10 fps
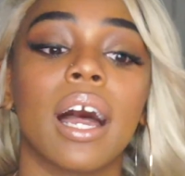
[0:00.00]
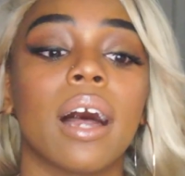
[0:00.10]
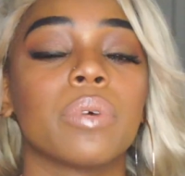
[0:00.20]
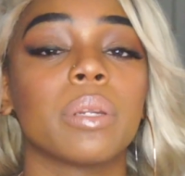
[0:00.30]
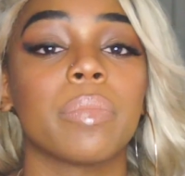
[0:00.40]

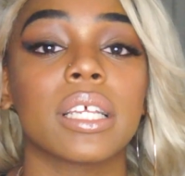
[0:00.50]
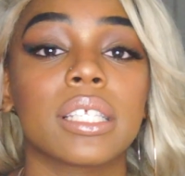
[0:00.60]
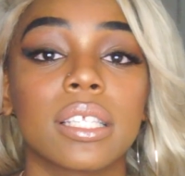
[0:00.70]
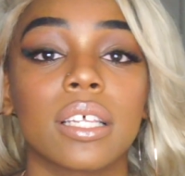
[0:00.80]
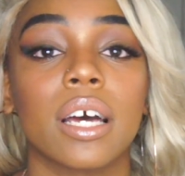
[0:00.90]
I would
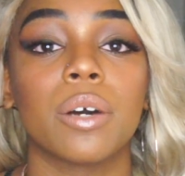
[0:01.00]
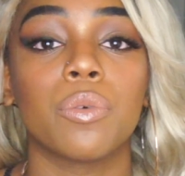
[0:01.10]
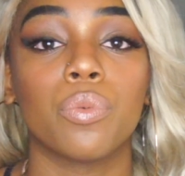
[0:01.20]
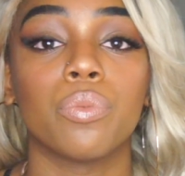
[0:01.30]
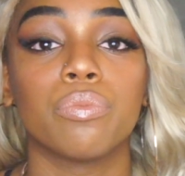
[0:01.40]
mix
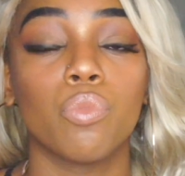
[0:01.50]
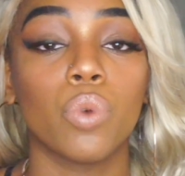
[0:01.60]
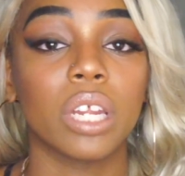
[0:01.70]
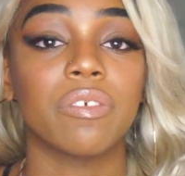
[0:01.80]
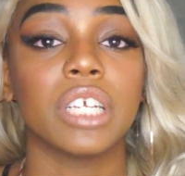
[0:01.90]

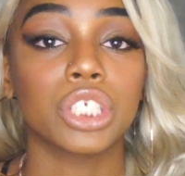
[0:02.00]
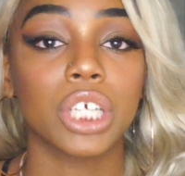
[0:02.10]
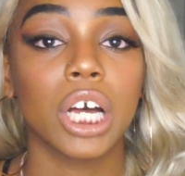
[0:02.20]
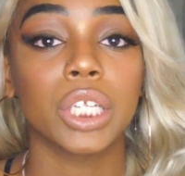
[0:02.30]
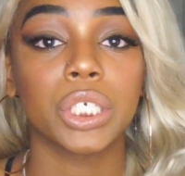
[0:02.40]
one of each
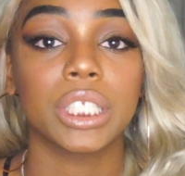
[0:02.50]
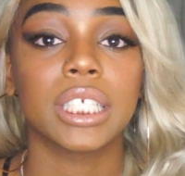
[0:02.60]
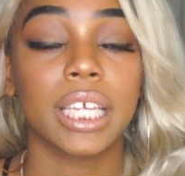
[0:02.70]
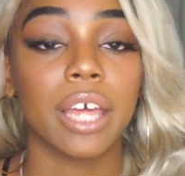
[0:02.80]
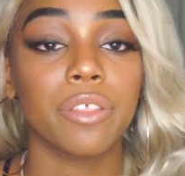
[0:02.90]
color
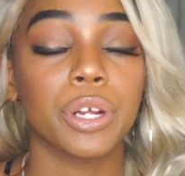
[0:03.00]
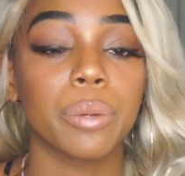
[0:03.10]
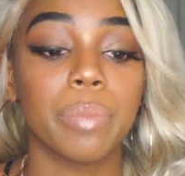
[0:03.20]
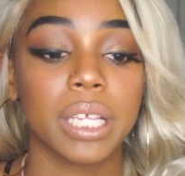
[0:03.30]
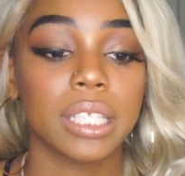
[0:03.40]

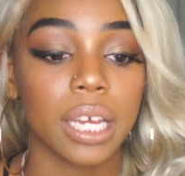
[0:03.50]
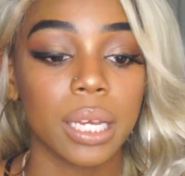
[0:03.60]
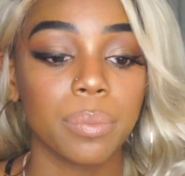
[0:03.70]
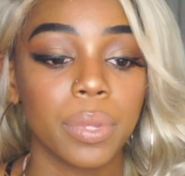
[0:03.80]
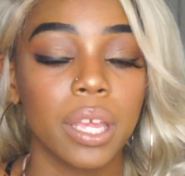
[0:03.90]
together, mix it
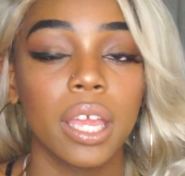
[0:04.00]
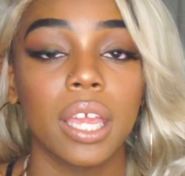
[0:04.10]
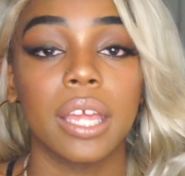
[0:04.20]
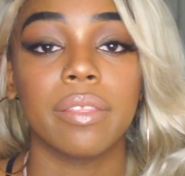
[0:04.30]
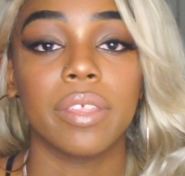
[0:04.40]
up,
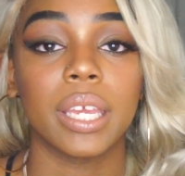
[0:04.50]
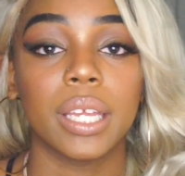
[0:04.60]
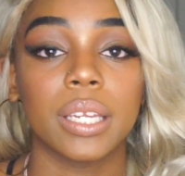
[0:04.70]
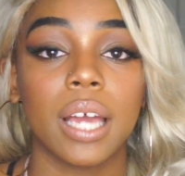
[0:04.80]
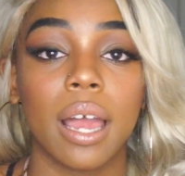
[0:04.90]
and
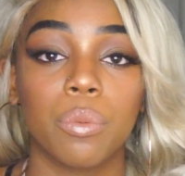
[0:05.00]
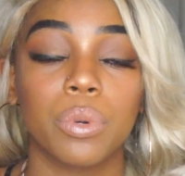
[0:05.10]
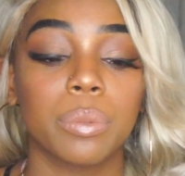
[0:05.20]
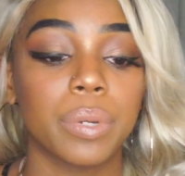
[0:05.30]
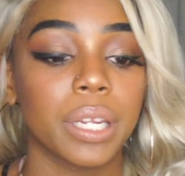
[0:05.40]
then I
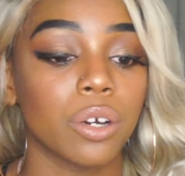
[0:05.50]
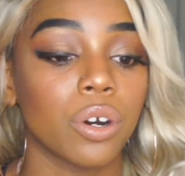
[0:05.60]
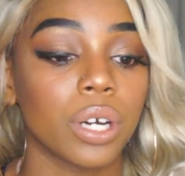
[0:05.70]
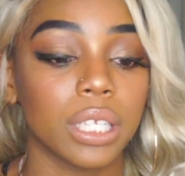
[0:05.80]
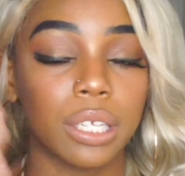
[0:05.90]
would put it
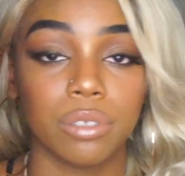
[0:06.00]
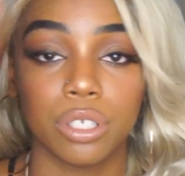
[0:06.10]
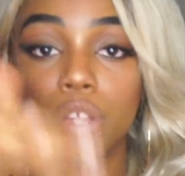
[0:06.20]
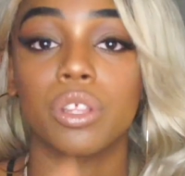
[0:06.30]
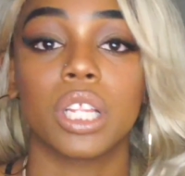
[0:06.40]
on,
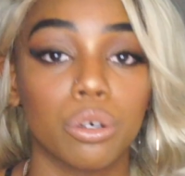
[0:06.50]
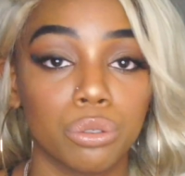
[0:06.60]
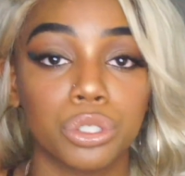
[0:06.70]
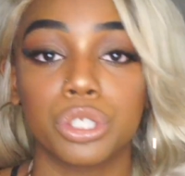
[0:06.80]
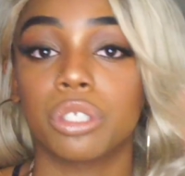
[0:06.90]
you know, the
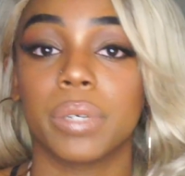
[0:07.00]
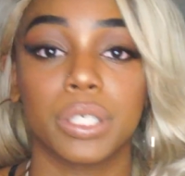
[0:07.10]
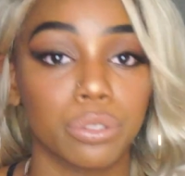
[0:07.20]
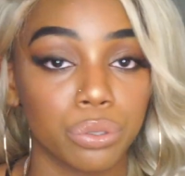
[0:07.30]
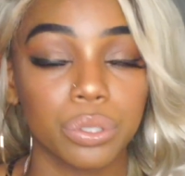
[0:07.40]
closure, the
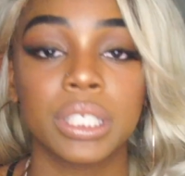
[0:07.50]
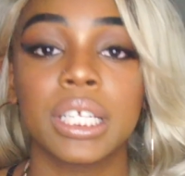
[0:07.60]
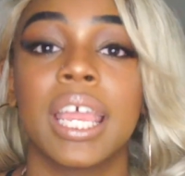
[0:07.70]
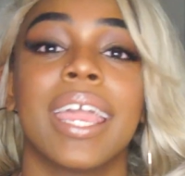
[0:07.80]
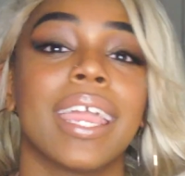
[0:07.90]
bundles,
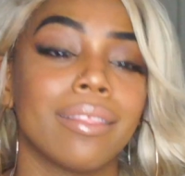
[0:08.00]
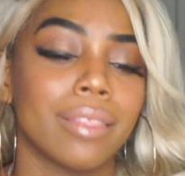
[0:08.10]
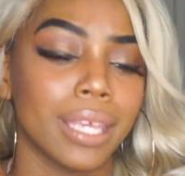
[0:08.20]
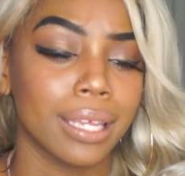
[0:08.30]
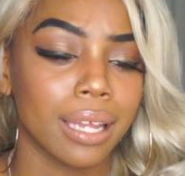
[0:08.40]

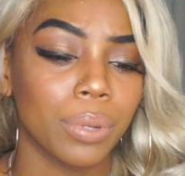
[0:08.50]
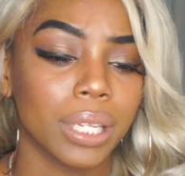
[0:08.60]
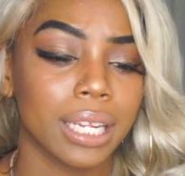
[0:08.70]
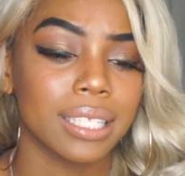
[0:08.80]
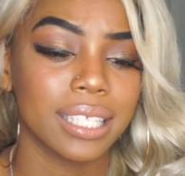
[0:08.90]
and then I would
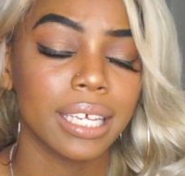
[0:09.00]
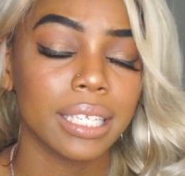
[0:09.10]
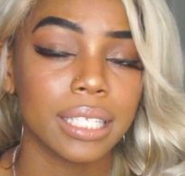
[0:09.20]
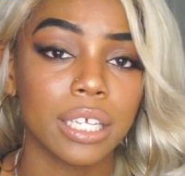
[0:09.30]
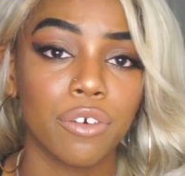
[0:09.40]
let it
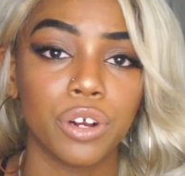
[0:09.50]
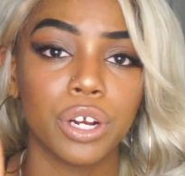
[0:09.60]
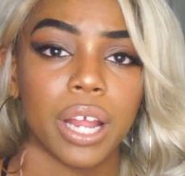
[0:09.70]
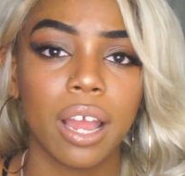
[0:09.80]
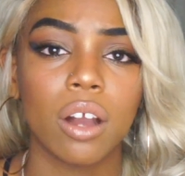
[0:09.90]
sit
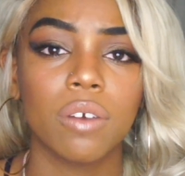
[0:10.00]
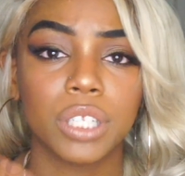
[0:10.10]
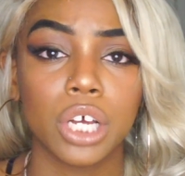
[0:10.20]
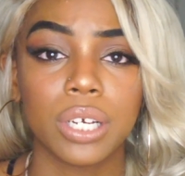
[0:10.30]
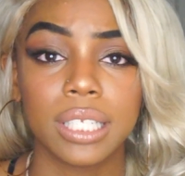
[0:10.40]
for however
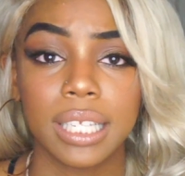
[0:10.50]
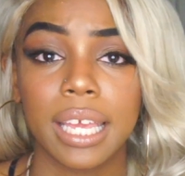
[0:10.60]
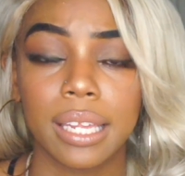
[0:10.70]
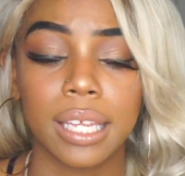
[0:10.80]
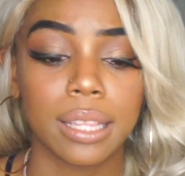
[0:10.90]
long it
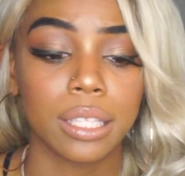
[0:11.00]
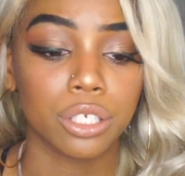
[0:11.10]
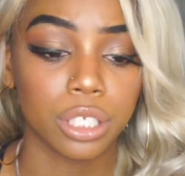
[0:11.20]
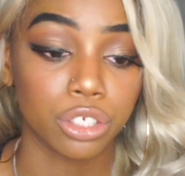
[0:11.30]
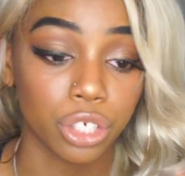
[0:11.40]
said in the
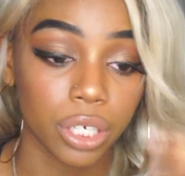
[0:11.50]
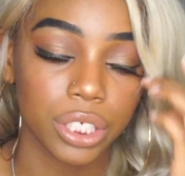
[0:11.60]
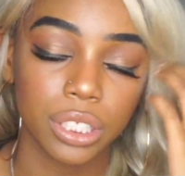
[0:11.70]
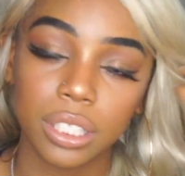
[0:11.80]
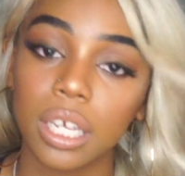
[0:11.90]

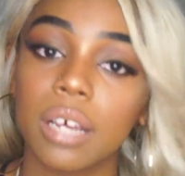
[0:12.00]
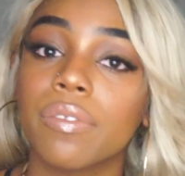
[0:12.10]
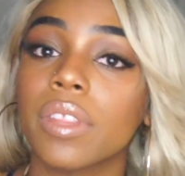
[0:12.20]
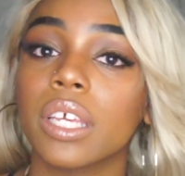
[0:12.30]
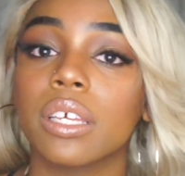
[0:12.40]
instructions
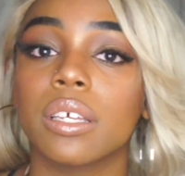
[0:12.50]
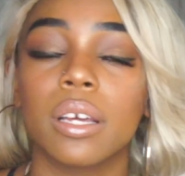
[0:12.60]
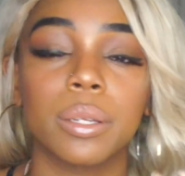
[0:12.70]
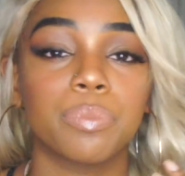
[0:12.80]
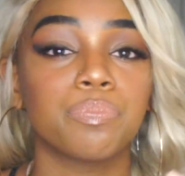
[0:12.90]
of the
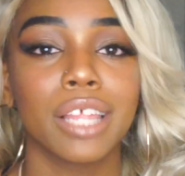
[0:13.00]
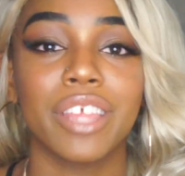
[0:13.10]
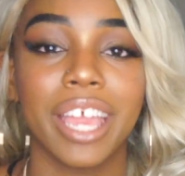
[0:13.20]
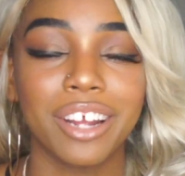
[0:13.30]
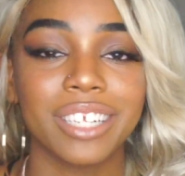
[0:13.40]

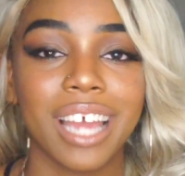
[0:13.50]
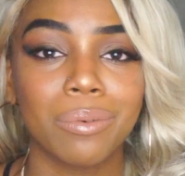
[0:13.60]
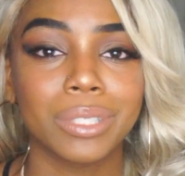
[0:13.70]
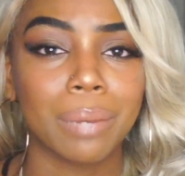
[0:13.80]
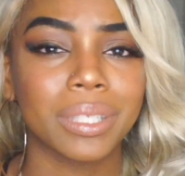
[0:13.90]
hair dye,
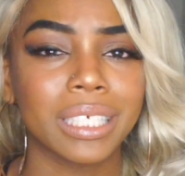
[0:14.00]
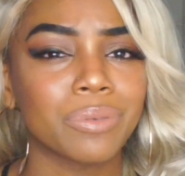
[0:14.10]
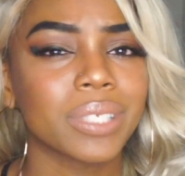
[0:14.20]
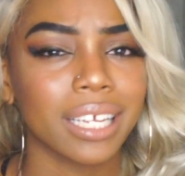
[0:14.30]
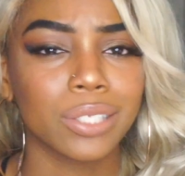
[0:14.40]
which I
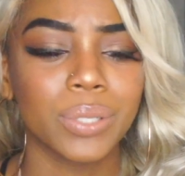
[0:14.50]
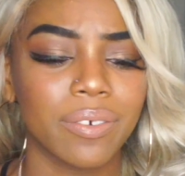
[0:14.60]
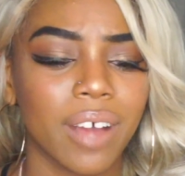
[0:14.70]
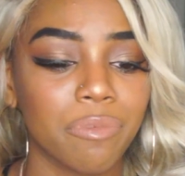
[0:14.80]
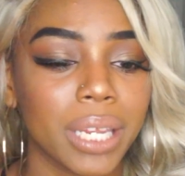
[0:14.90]
believe was like
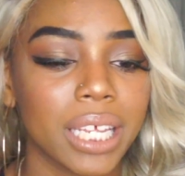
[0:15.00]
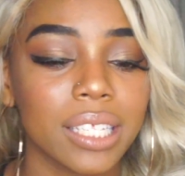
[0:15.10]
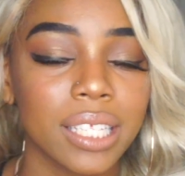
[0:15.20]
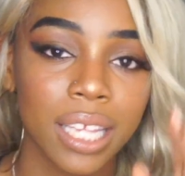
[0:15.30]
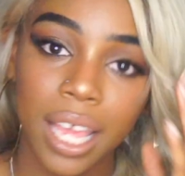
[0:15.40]
25
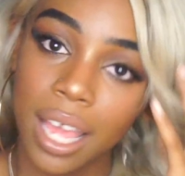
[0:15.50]
minutes.